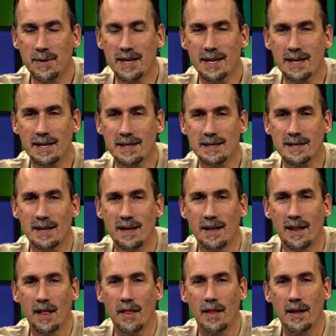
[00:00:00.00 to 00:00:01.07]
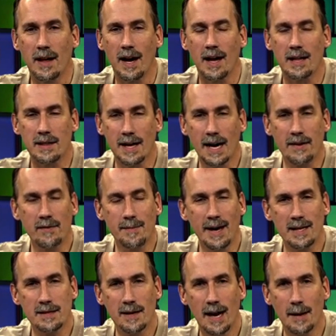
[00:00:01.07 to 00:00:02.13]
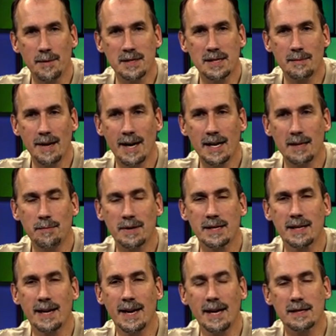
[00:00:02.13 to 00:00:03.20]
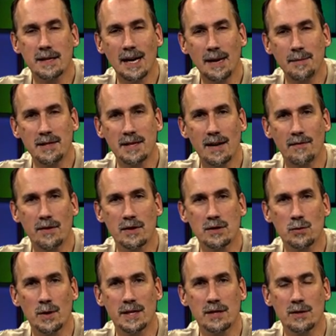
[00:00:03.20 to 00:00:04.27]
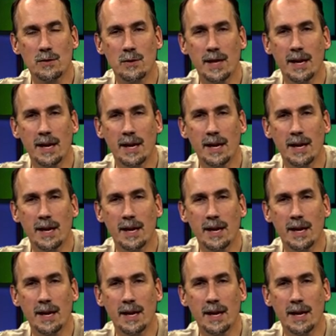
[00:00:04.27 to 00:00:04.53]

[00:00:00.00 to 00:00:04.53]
because a lot of them had comments about it, but they had comments on verse 22.